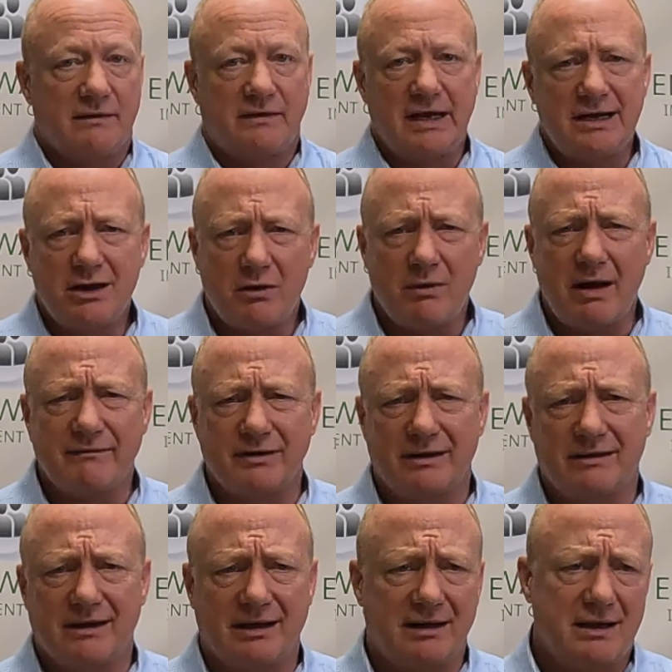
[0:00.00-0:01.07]
They know
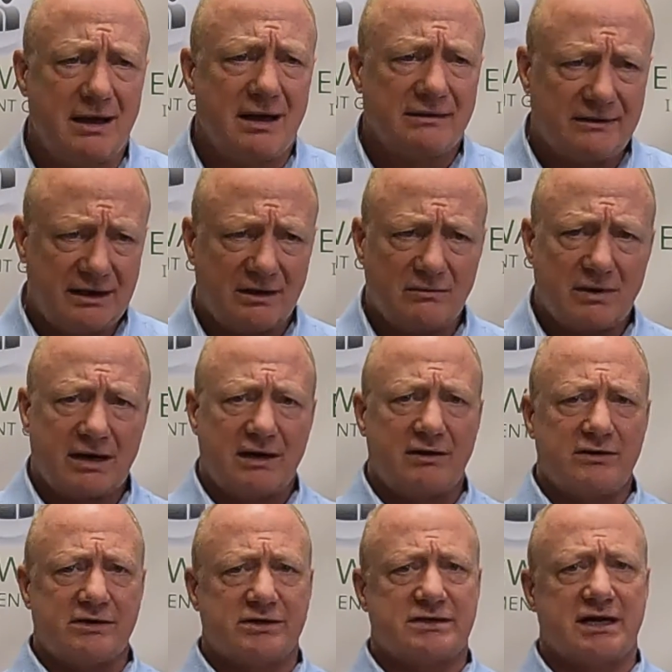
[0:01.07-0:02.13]
everything. They don't want to
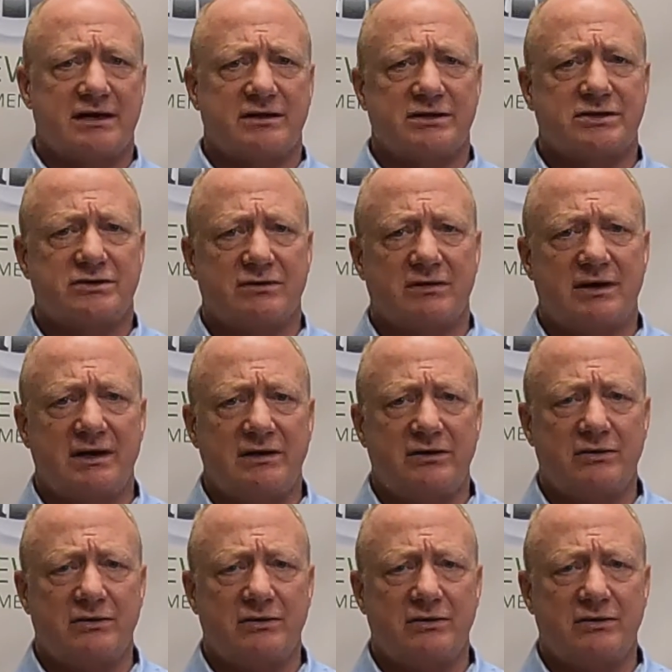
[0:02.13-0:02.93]
hear your side of the story.